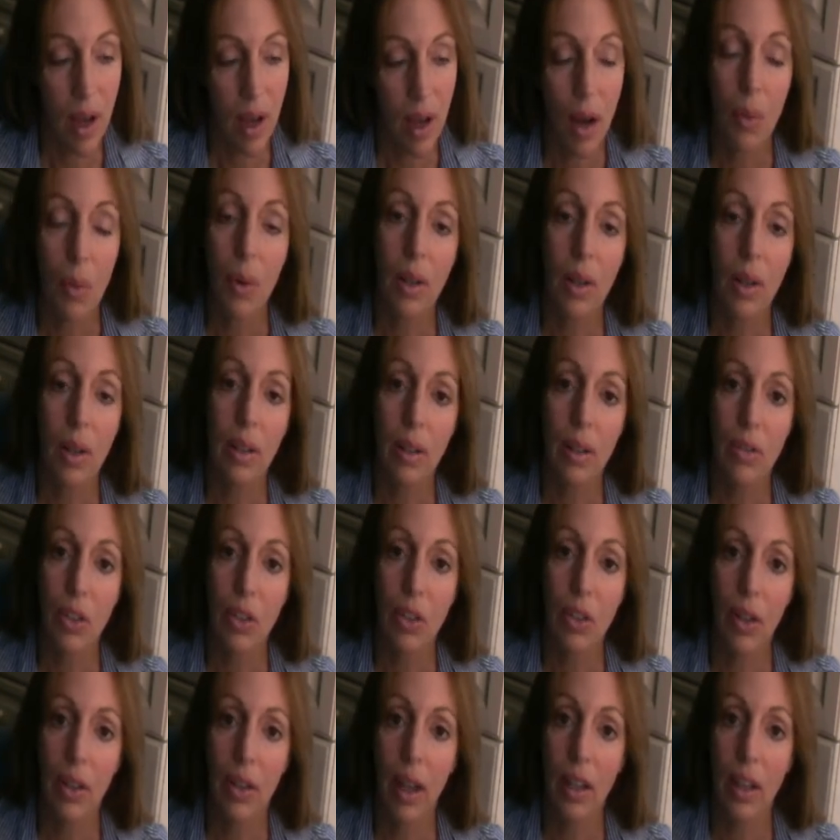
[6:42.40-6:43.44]
I want to leave
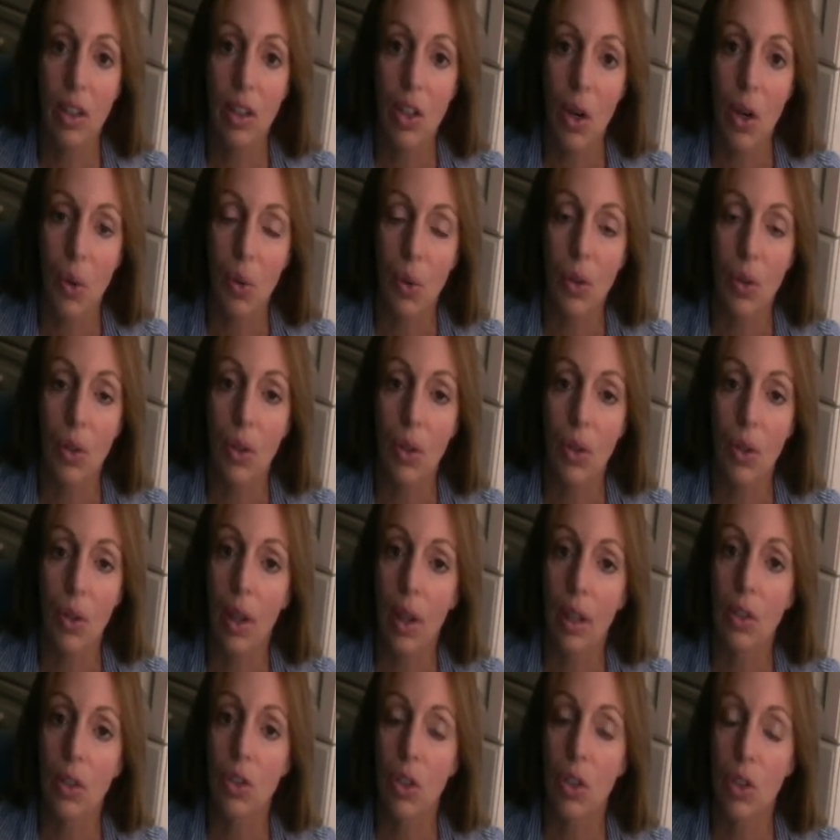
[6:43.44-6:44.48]
you on that note,
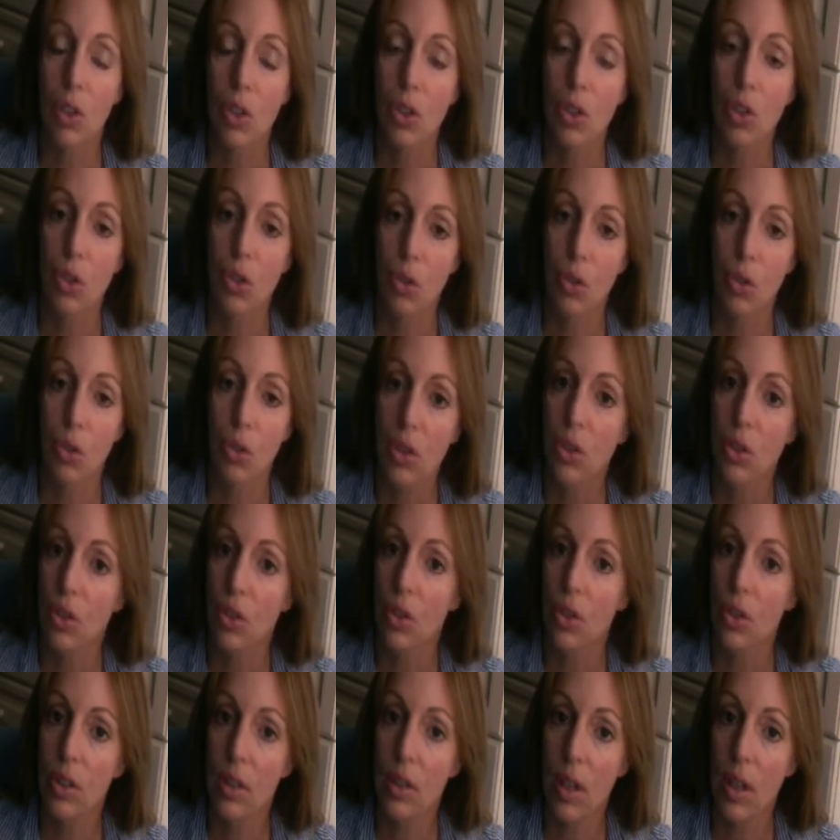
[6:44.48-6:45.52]
that just trust
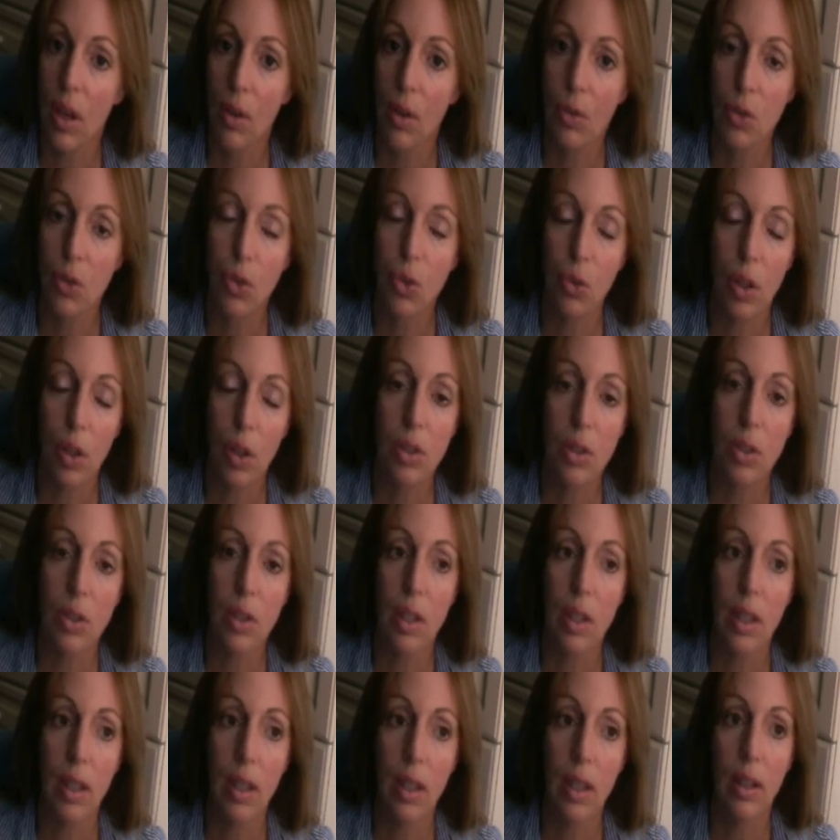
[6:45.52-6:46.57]
yourself,
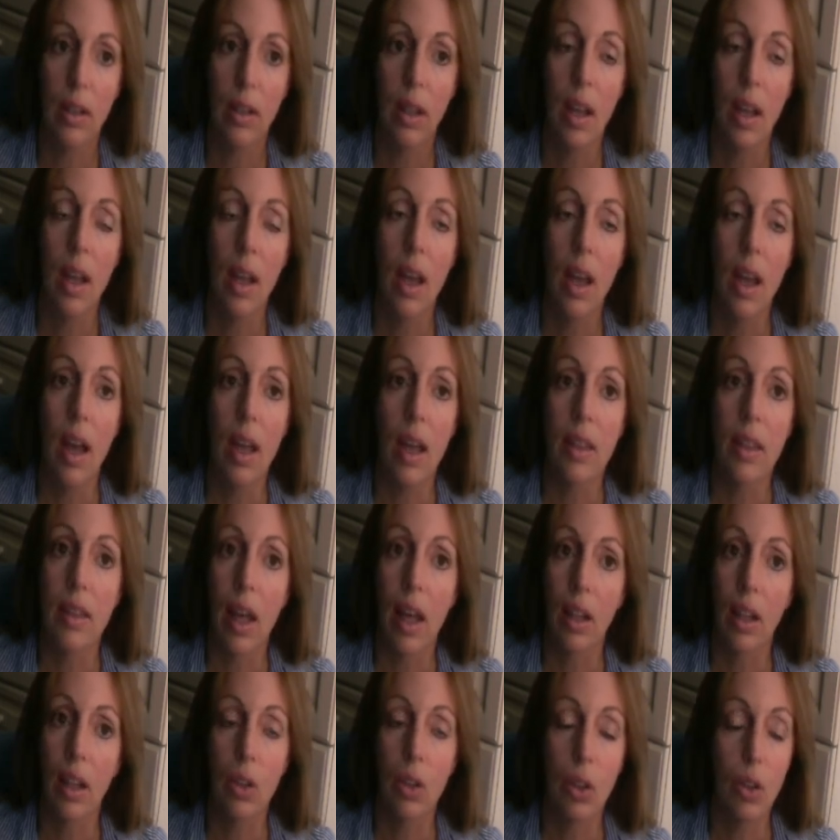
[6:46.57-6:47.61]
trust in
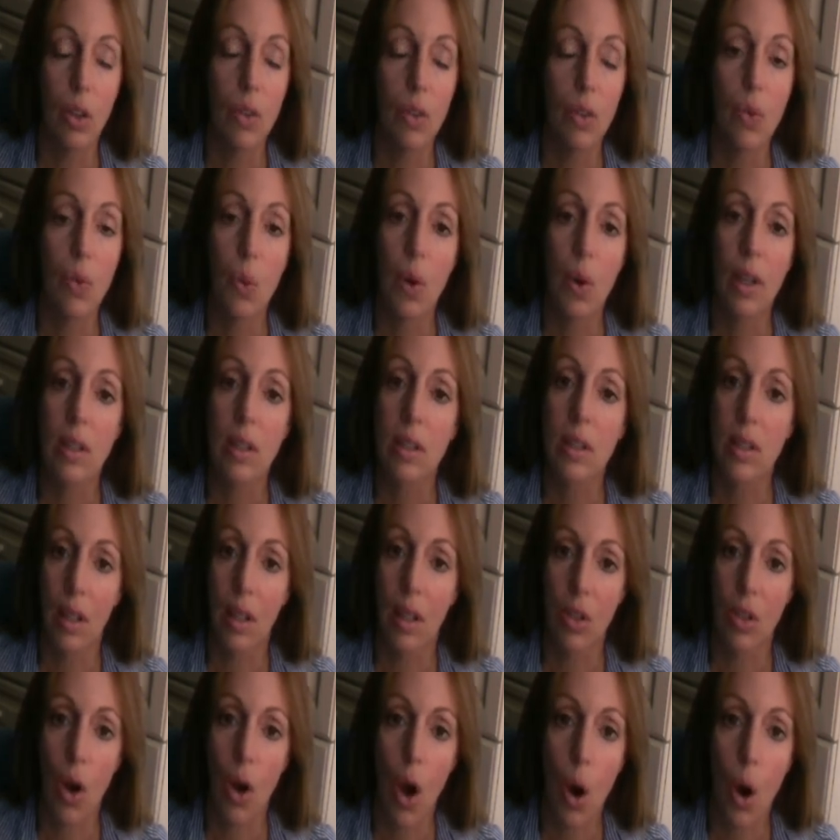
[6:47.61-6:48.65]
that little voice
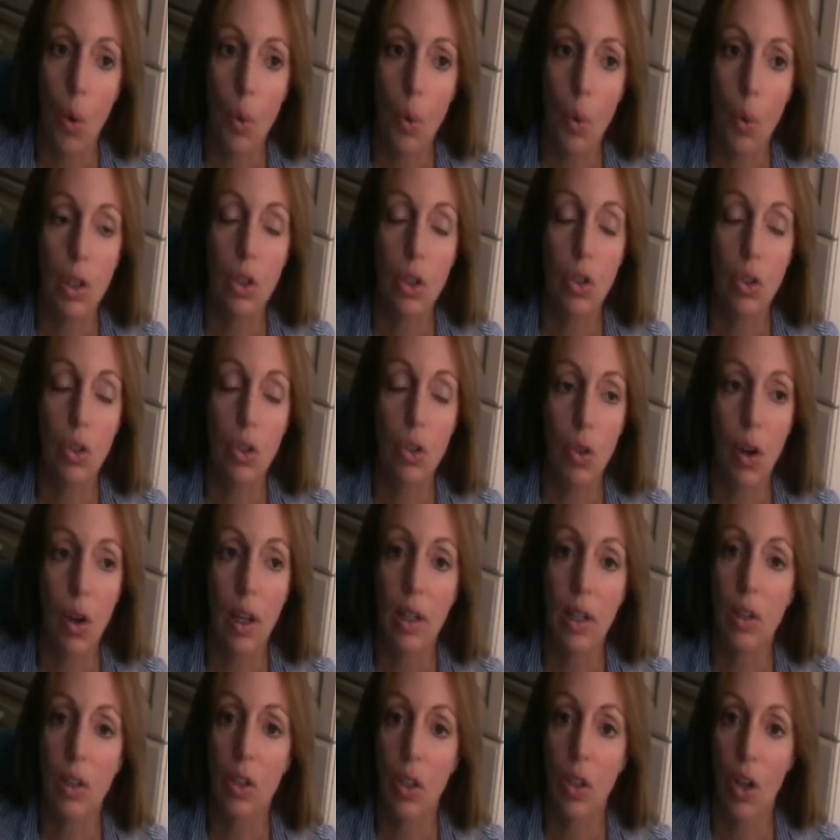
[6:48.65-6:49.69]
that's always
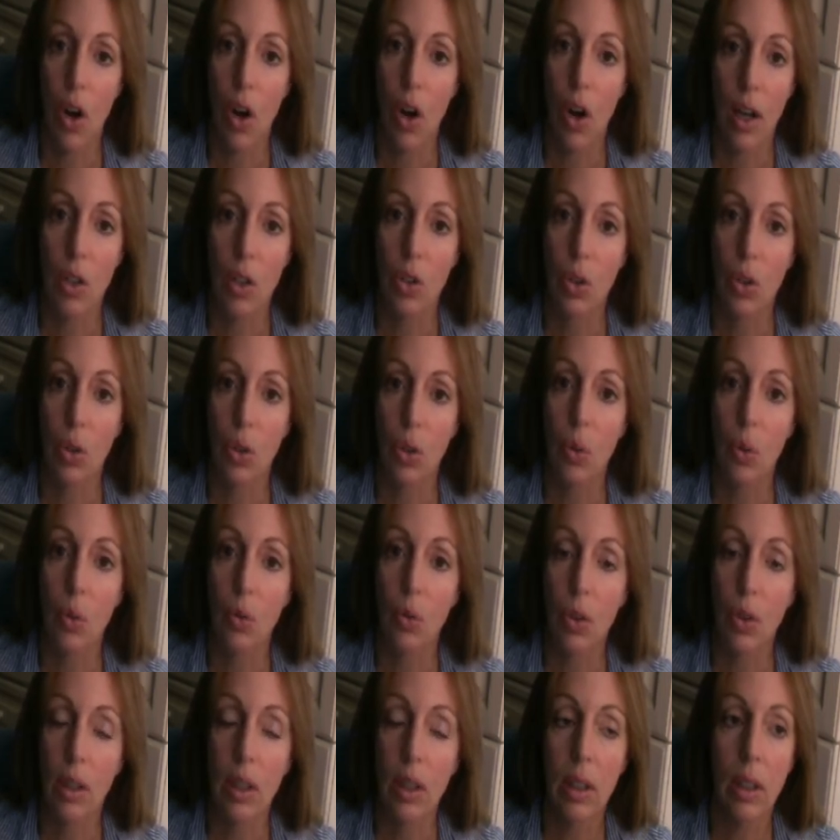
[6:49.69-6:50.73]
trying to guide you.
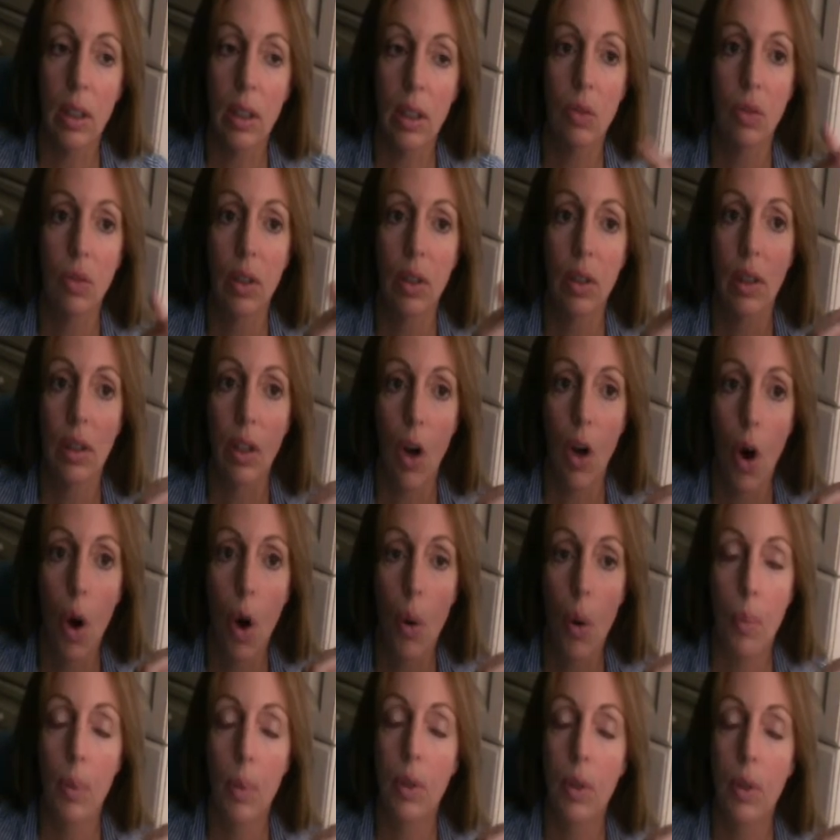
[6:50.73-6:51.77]
Really, really
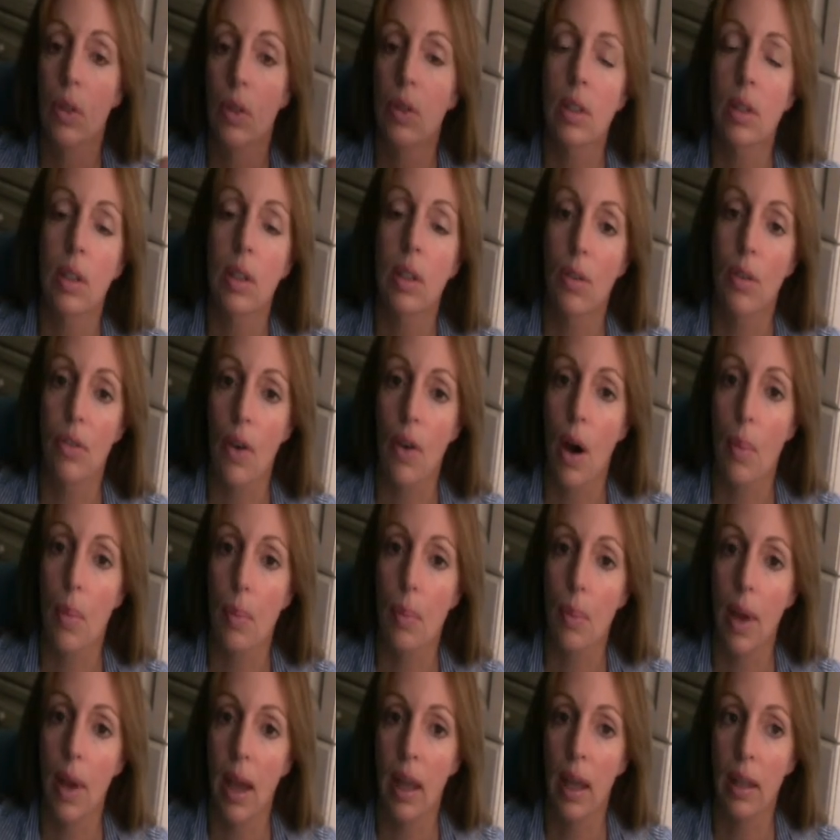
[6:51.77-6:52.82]
open yourself up
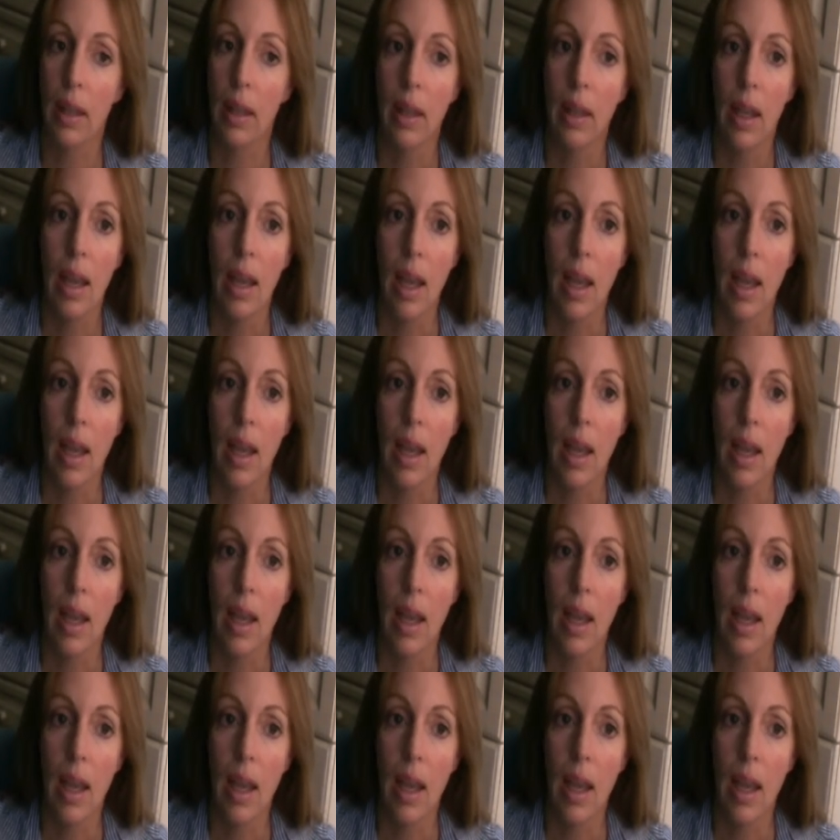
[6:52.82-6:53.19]
and